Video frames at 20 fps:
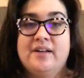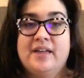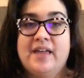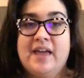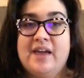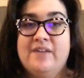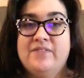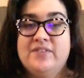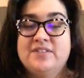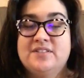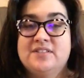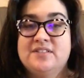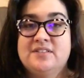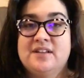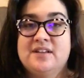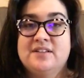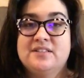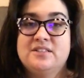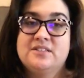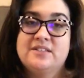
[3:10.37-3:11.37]
canvas does
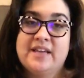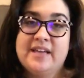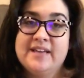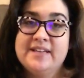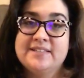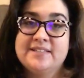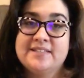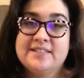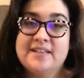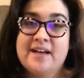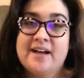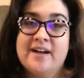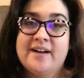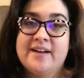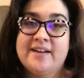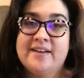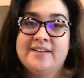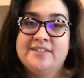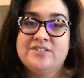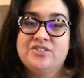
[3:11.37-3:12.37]
not say its
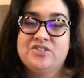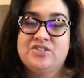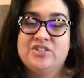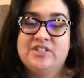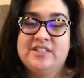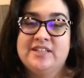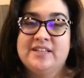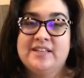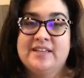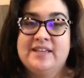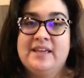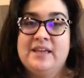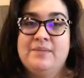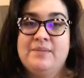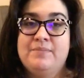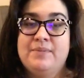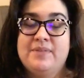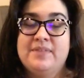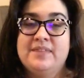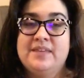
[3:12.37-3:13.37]
size. She didn't
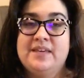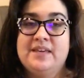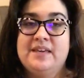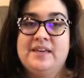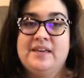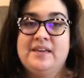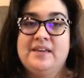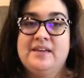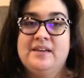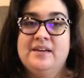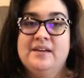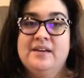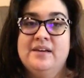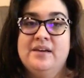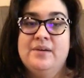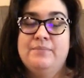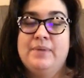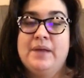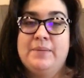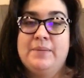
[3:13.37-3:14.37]
keep the
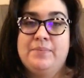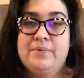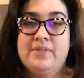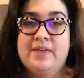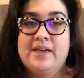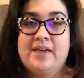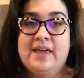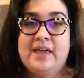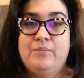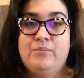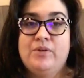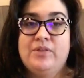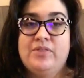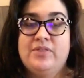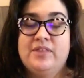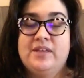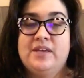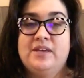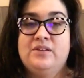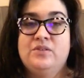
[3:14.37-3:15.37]
paper that came
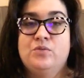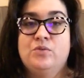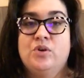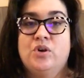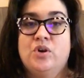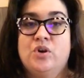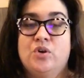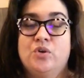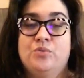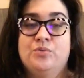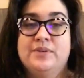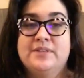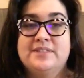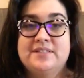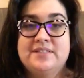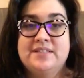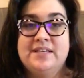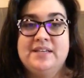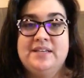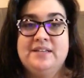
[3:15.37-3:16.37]
with it nor her
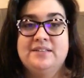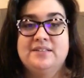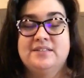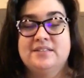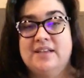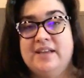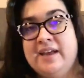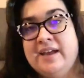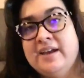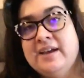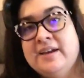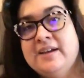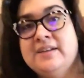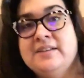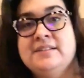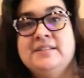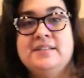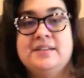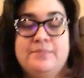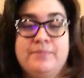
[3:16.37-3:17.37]
receipt,
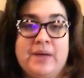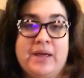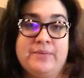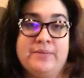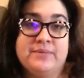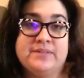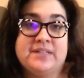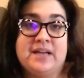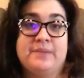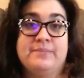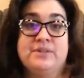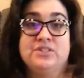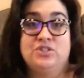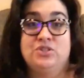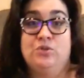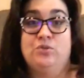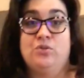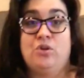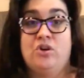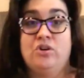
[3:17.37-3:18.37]
and Paint with Diamonds
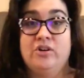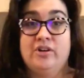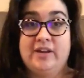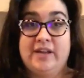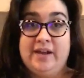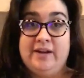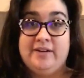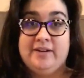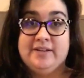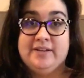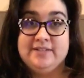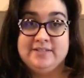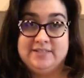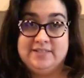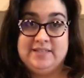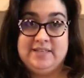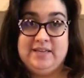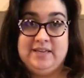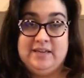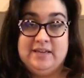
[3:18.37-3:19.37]
no longer carries
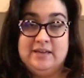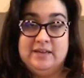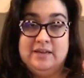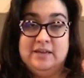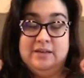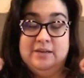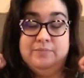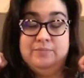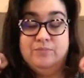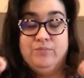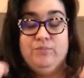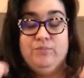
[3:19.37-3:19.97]
the